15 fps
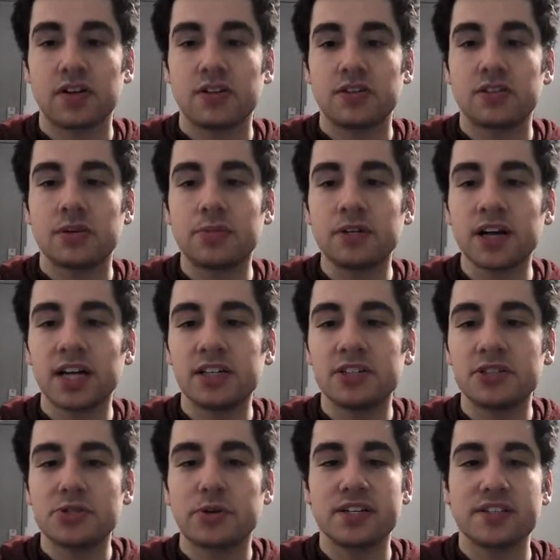Number
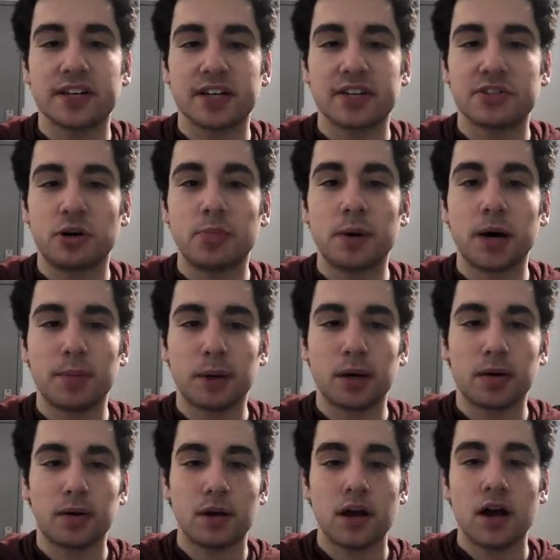926, Obama.
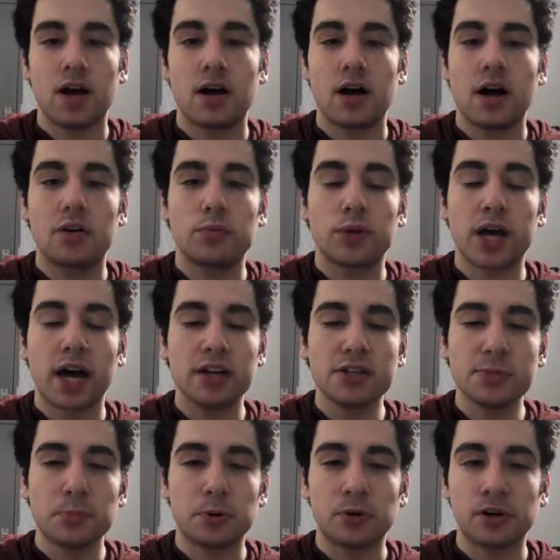We got to
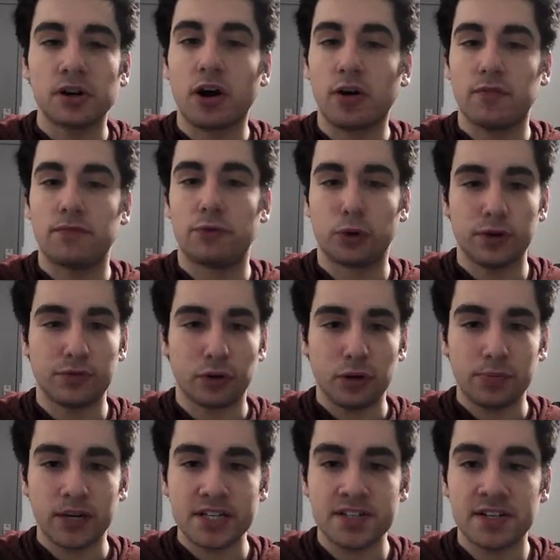support our 44th
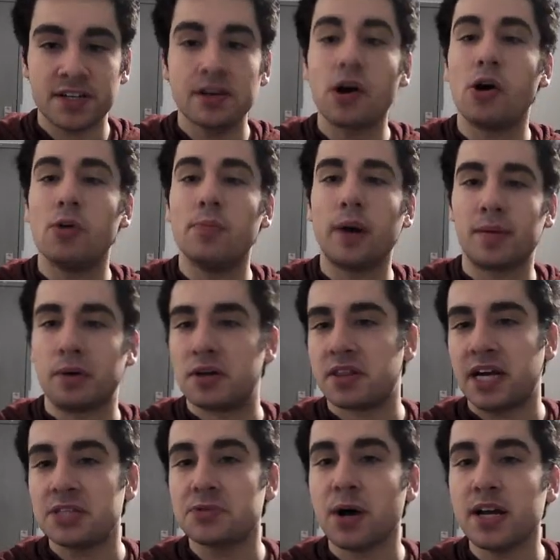president, Obama.
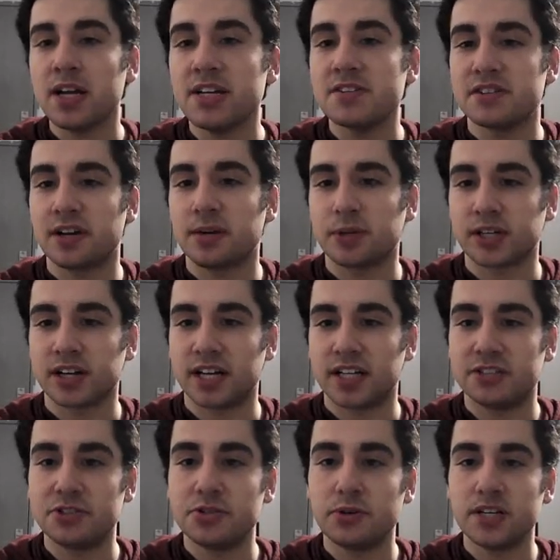That's why he's number
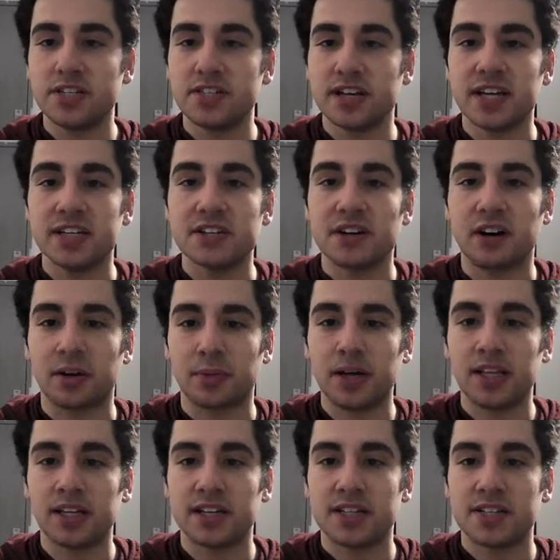926 on my
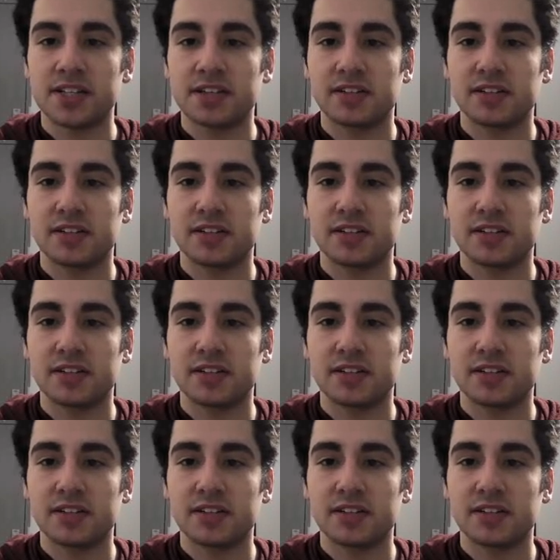list.